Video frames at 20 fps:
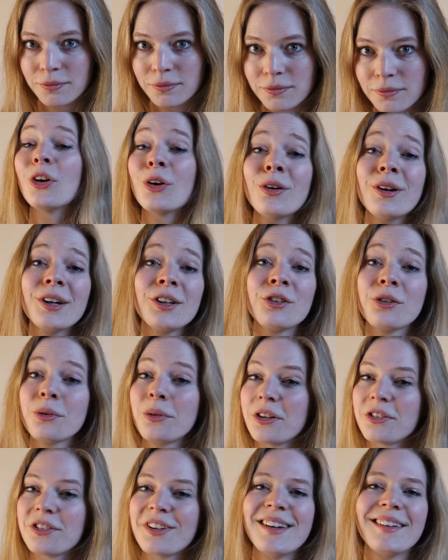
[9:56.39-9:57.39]
Your
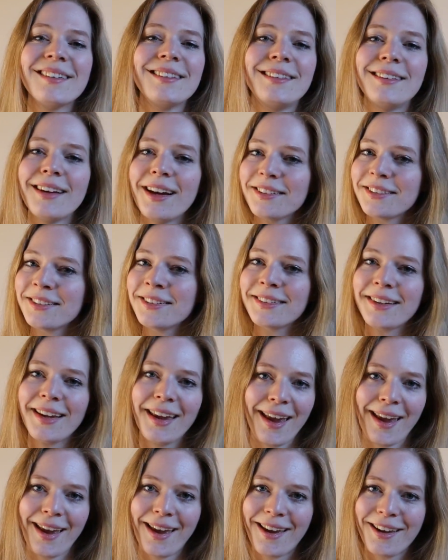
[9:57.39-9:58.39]
intuition doesn't
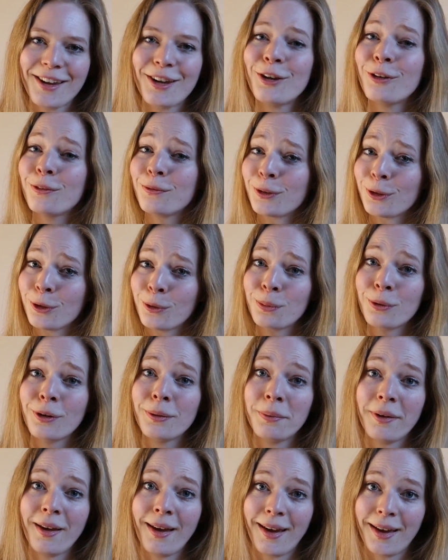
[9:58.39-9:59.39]
care if you're
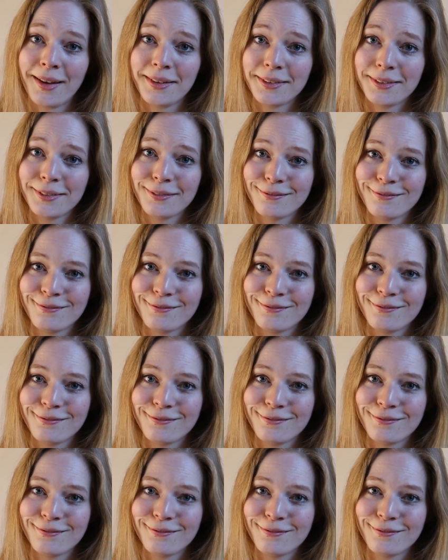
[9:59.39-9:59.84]
prepared.